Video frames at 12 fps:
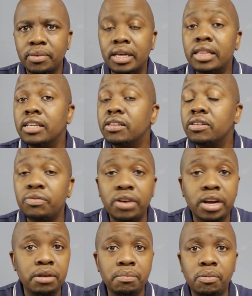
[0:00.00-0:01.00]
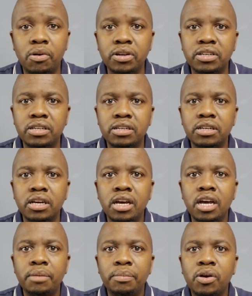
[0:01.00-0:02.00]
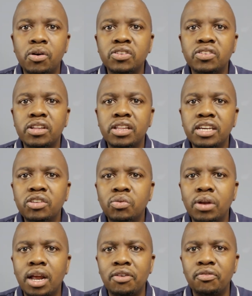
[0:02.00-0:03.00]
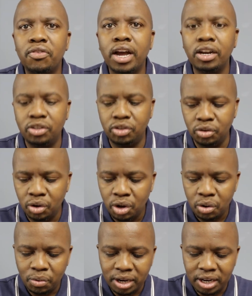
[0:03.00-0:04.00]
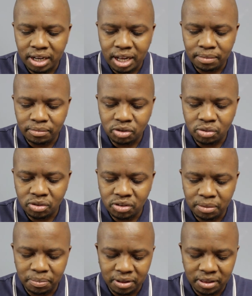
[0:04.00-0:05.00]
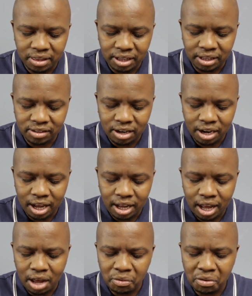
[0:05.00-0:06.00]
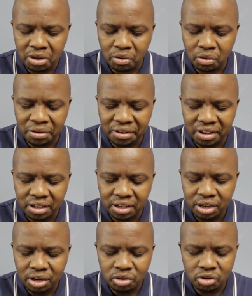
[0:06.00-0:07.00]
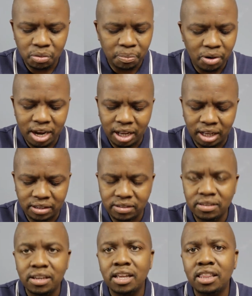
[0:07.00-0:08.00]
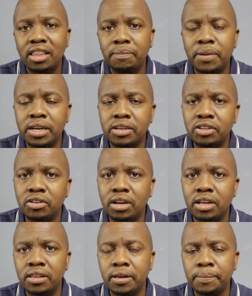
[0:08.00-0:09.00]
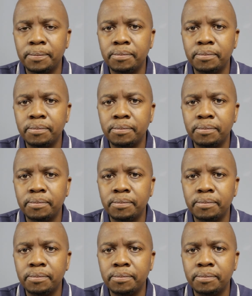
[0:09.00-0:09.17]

This is very important because this will affect you when it comes to simple things like how are you going to price that particular thing.